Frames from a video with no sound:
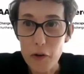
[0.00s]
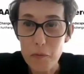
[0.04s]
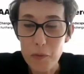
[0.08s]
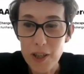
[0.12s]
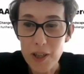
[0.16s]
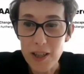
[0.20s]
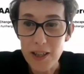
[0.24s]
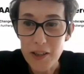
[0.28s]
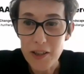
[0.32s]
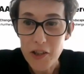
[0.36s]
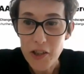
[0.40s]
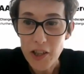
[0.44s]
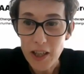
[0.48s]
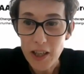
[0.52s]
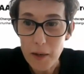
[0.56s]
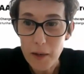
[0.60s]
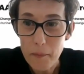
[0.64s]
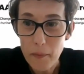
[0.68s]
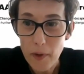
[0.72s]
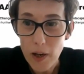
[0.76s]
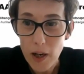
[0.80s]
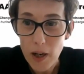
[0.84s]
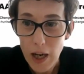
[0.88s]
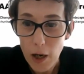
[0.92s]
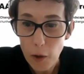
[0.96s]
you so much.
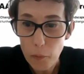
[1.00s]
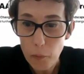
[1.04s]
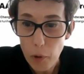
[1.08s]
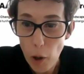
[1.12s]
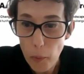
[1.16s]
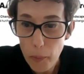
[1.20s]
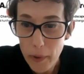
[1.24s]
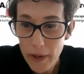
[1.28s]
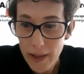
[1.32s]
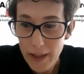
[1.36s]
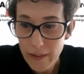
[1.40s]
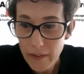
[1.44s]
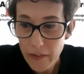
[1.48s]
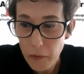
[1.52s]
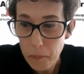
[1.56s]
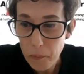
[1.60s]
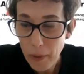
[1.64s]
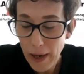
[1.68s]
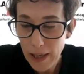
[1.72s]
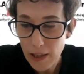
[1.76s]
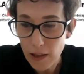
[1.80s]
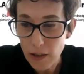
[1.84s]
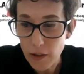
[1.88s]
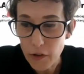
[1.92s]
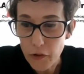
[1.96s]
I'll pop it into the
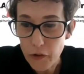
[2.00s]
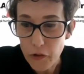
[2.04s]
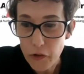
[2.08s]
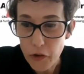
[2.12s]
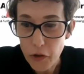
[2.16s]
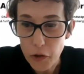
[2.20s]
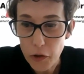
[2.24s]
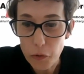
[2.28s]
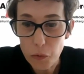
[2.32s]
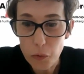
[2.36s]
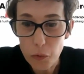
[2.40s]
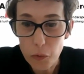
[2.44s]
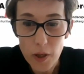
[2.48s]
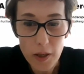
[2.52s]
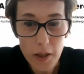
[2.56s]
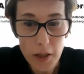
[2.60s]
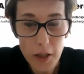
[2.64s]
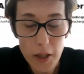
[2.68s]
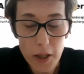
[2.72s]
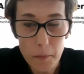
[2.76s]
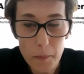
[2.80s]
Padlet too,